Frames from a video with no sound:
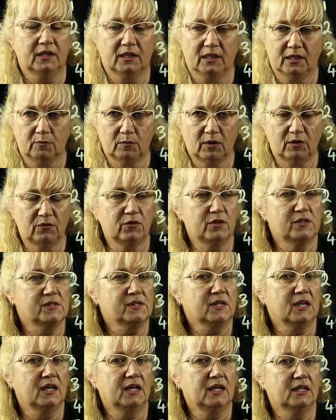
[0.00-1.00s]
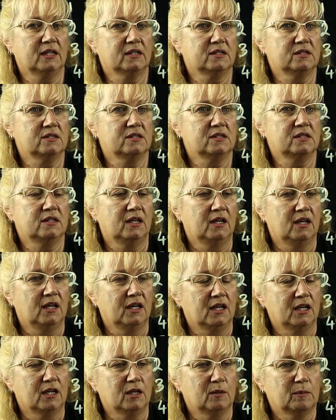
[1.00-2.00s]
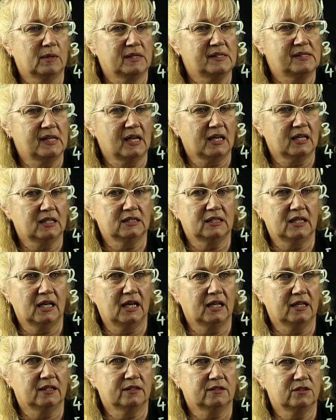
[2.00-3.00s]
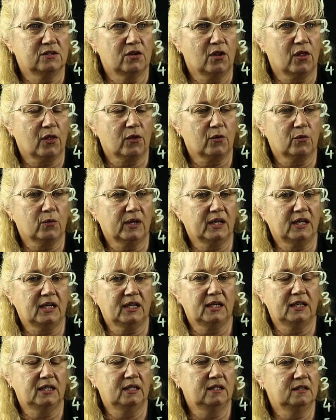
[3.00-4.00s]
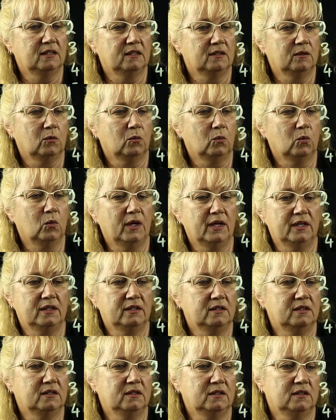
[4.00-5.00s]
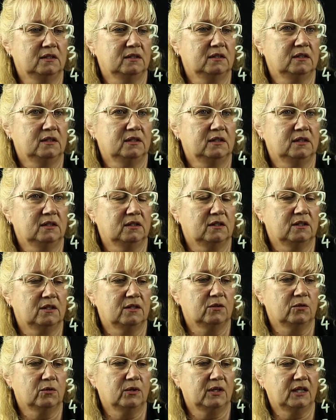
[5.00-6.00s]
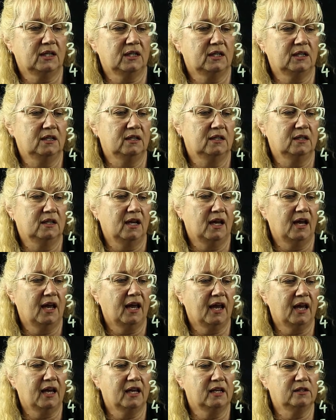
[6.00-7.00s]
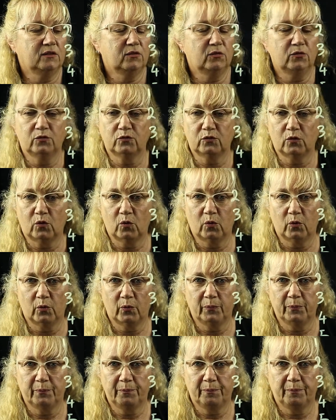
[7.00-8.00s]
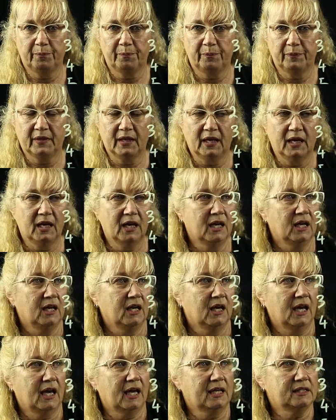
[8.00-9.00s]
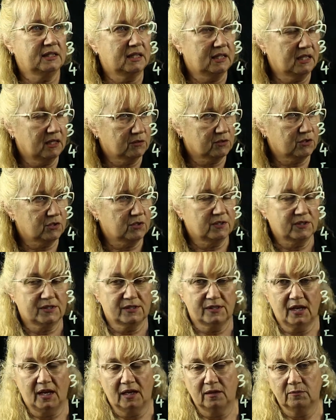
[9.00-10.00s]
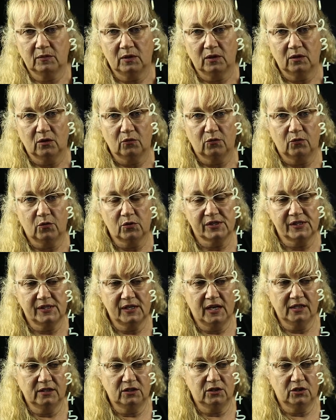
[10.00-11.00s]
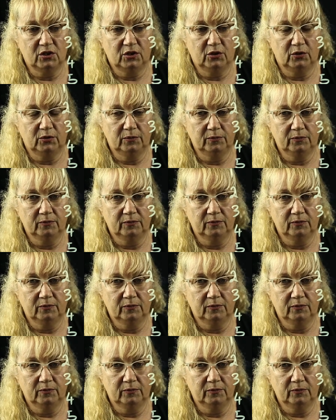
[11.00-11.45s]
in my first count, in my second count 3, 1, 3 and 4, and then I do the same for site 2.